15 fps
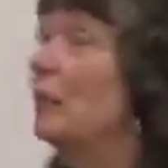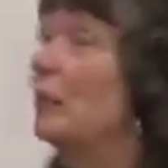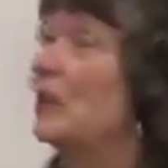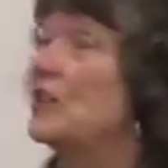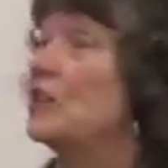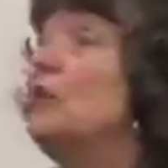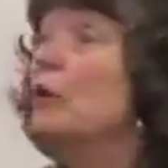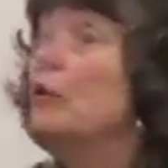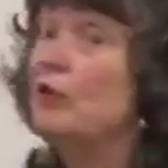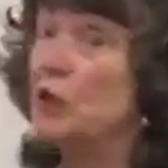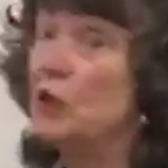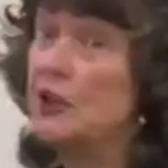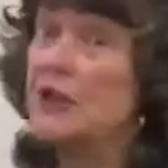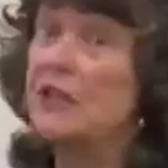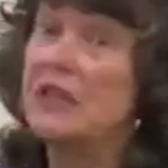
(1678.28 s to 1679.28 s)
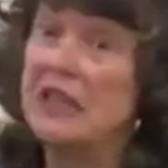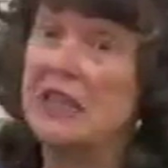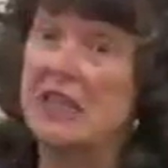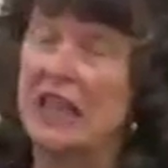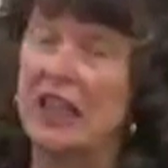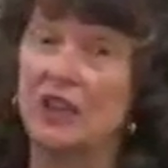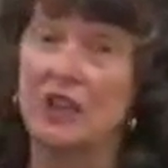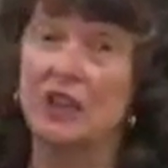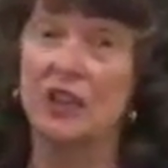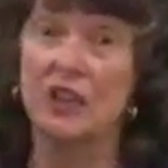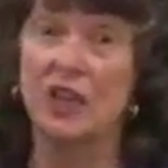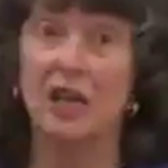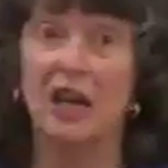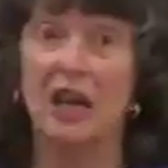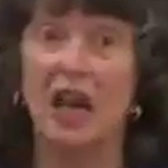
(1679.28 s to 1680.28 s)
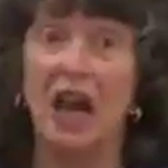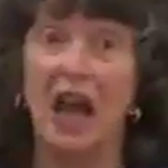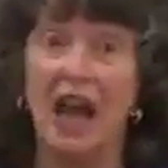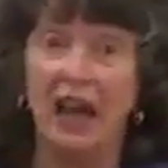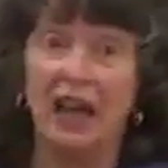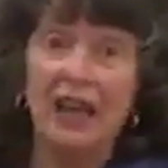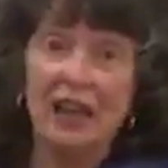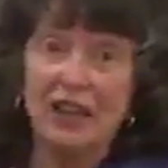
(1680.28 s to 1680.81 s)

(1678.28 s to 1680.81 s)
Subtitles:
but she refuses to teach. And